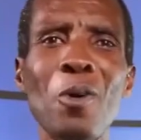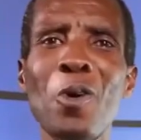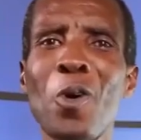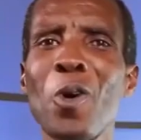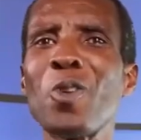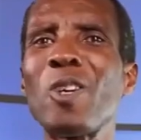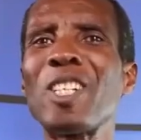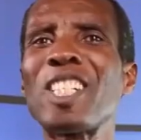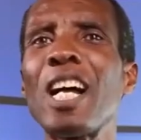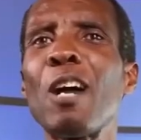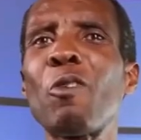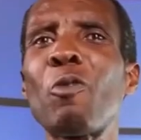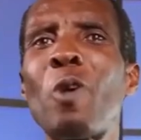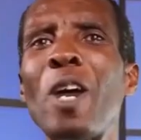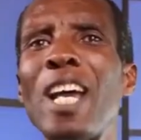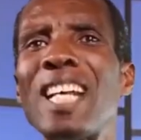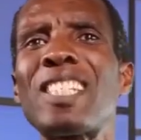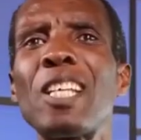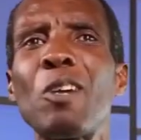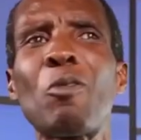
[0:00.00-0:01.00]
mugonodya
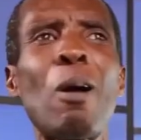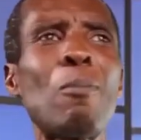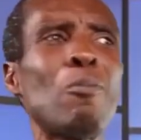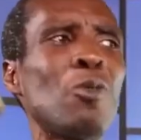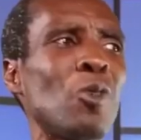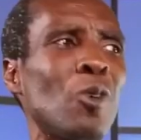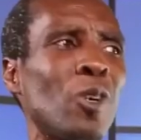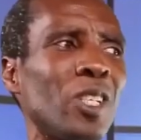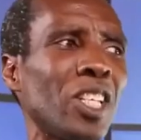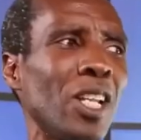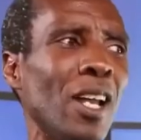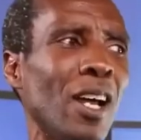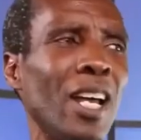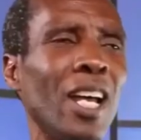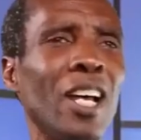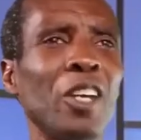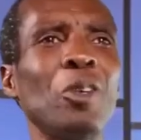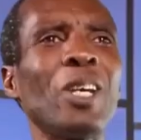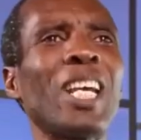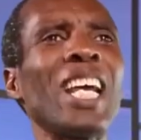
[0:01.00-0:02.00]
kwese kwamunodya.
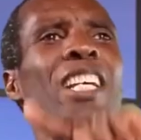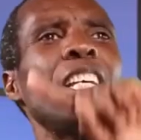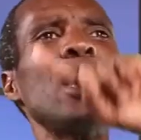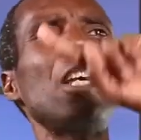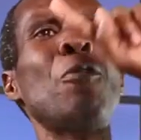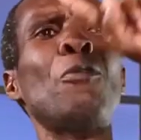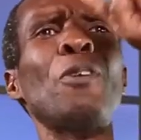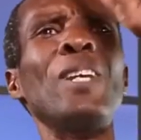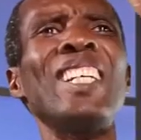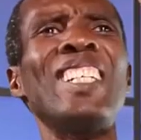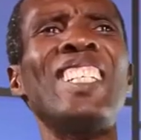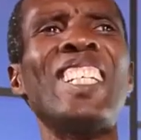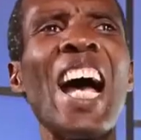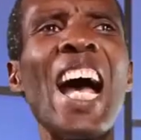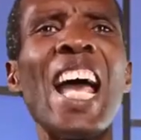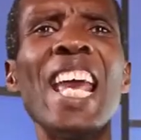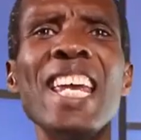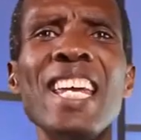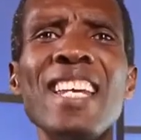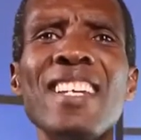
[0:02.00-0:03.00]
You can even
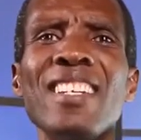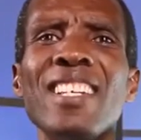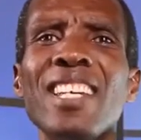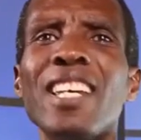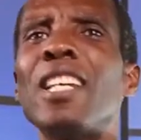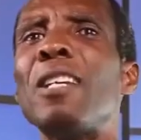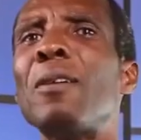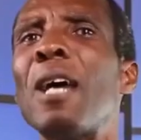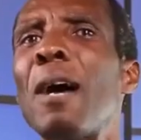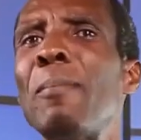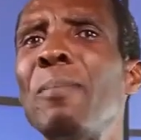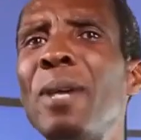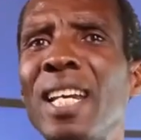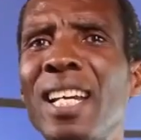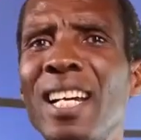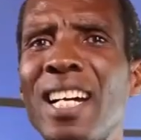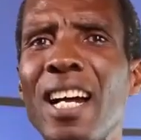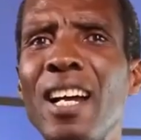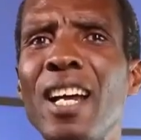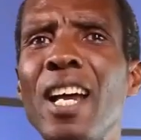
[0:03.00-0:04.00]
dine in
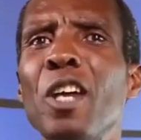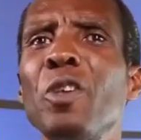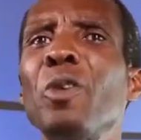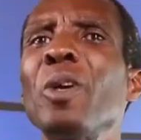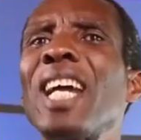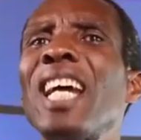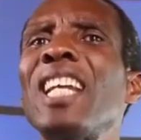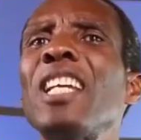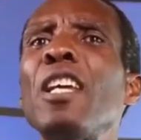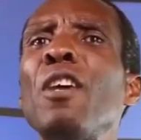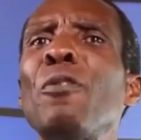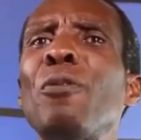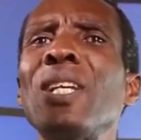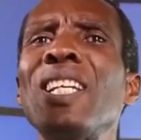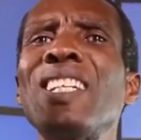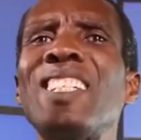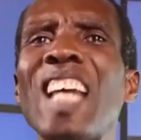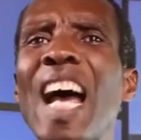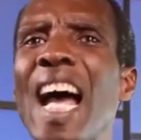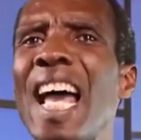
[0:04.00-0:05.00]
America. You can
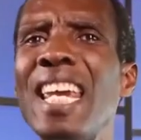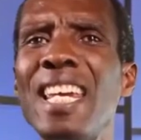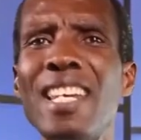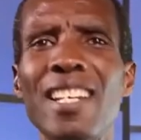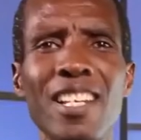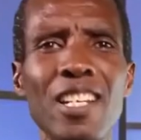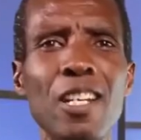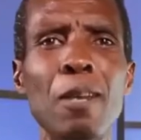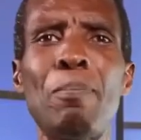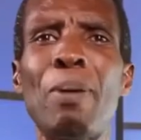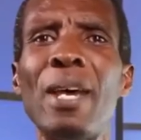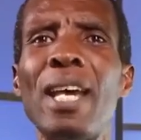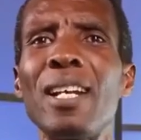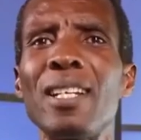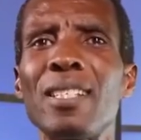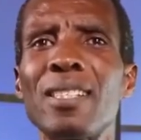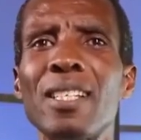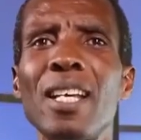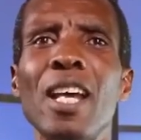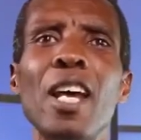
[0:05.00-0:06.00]
even dine in
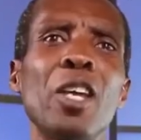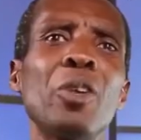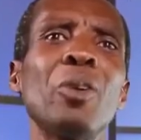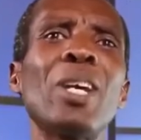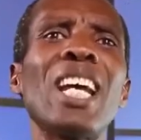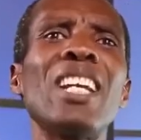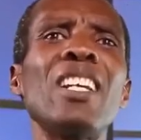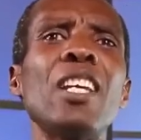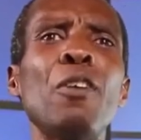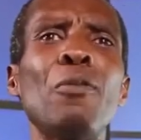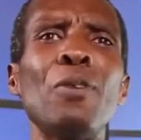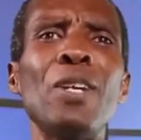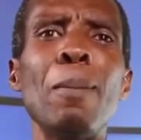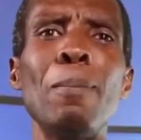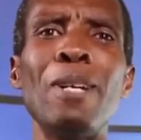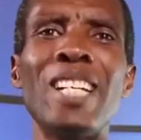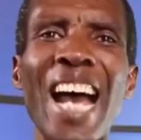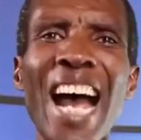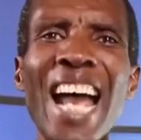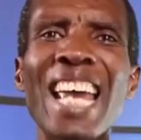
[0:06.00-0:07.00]
Paris. You can
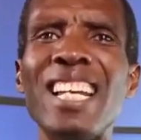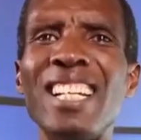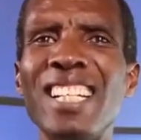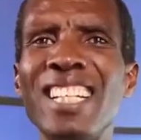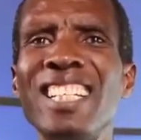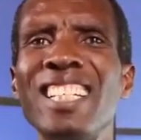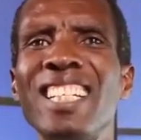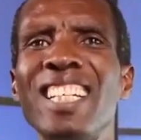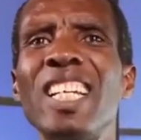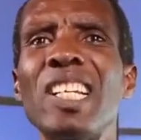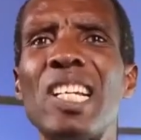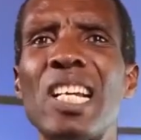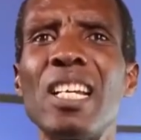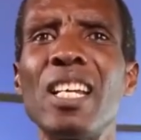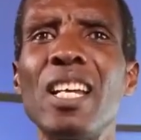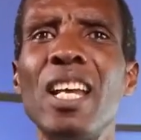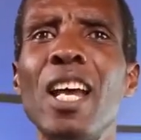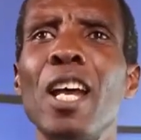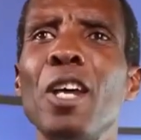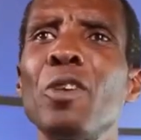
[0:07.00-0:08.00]
even dine in
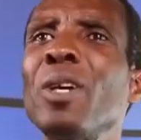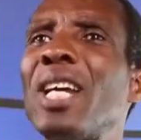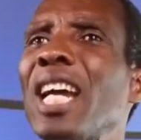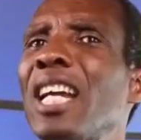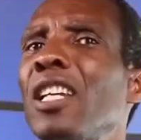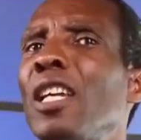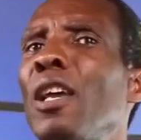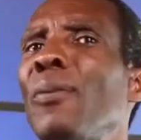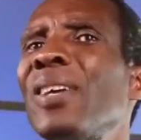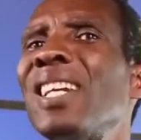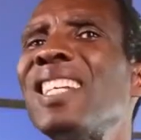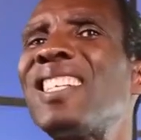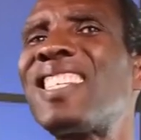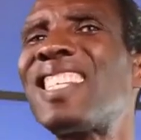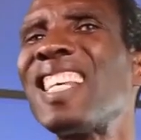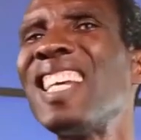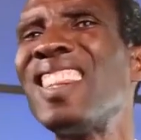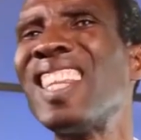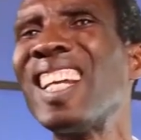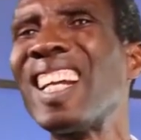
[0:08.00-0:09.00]
Italy. You can even
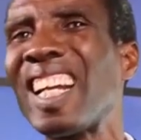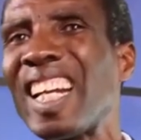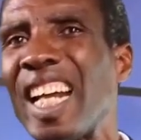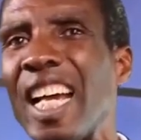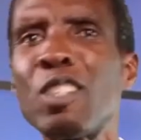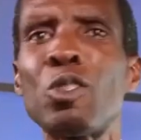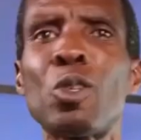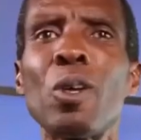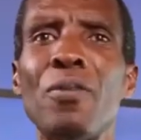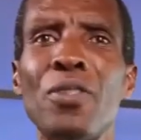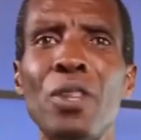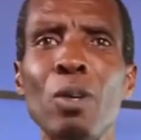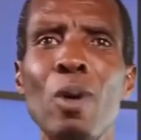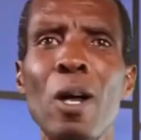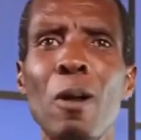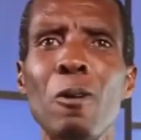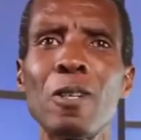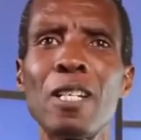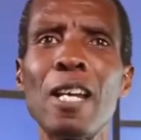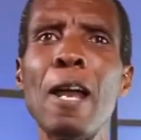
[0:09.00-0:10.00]
see the rest of the
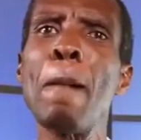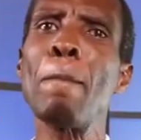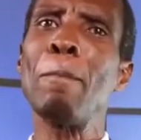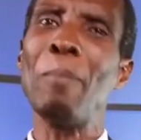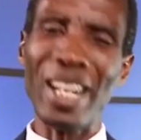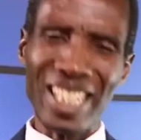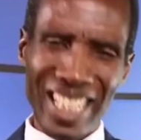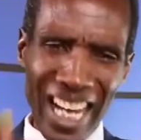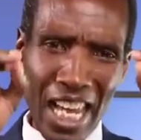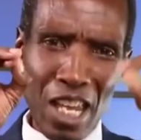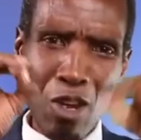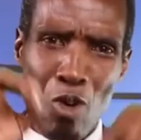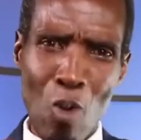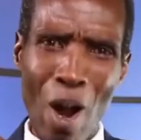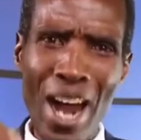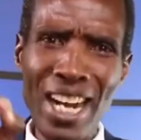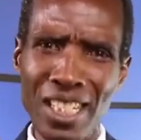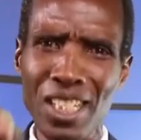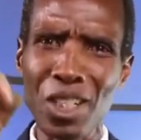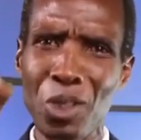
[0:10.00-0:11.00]
world. But I
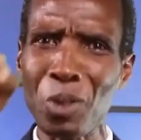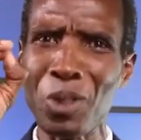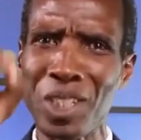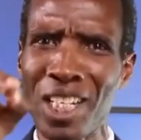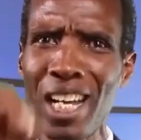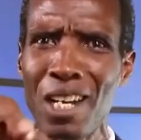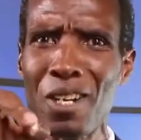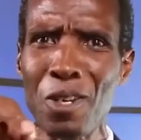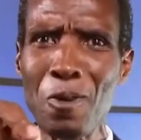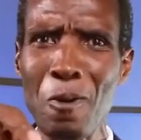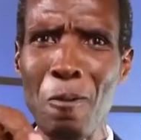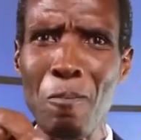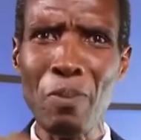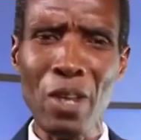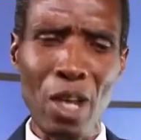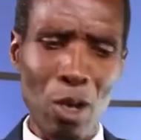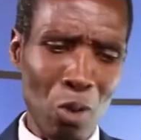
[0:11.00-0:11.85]
want to tell you,